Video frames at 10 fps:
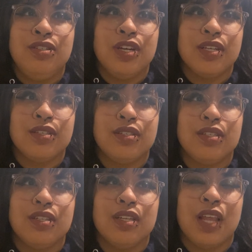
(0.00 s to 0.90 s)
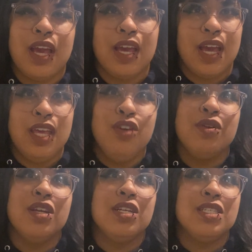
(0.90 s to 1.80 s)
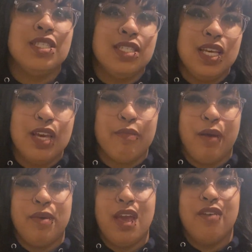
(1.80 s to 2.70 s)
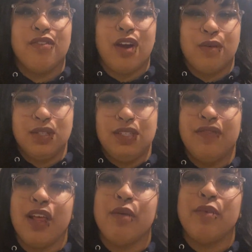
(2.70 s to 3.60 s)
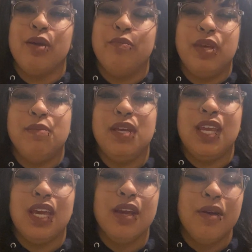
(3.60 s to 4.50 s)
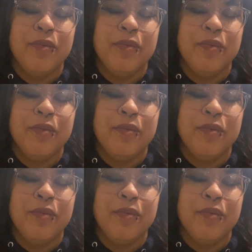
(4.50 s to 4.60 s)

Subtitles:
just like you can see in my behavior, I was developing BPD,